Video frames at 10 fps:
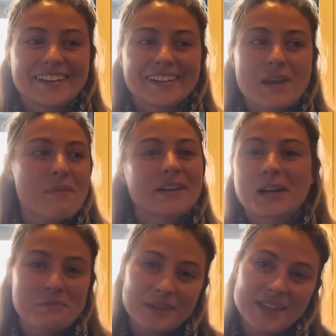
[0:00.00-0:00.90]
they might
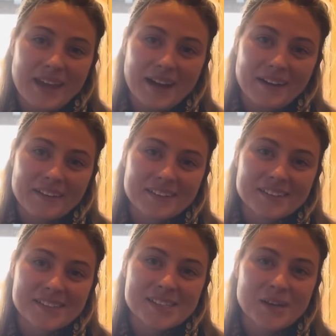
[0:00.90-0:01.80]
not be there.
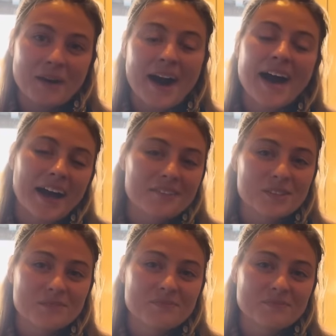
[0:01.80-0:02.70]
So I have
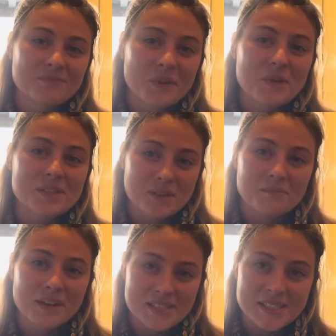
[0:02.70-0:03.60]
to focus on
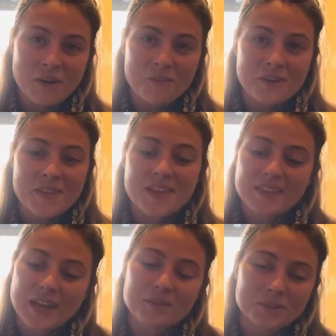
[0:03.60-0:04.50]
myself, and then
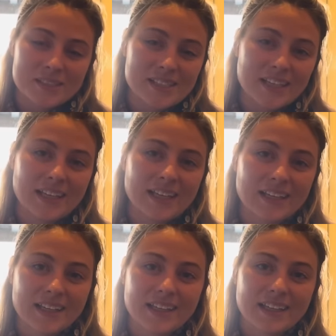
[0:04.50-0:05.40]
they will see
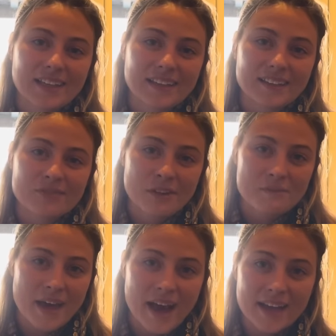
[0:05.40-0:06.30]

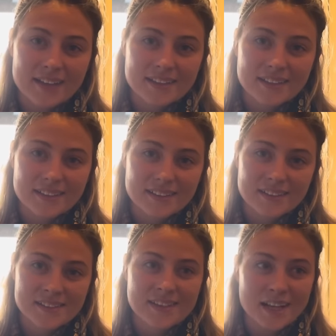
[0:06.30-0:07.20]
from that,
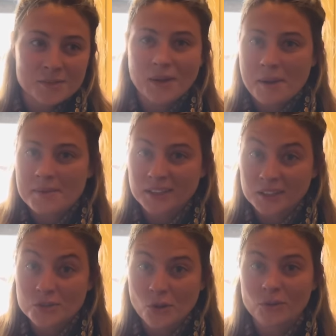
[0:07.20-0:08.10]
because that's what I'm in
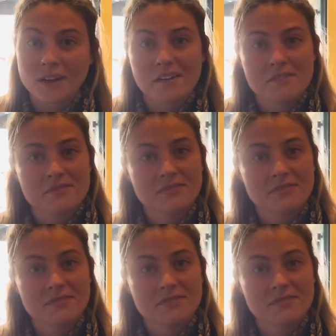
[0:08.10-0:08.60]
control of.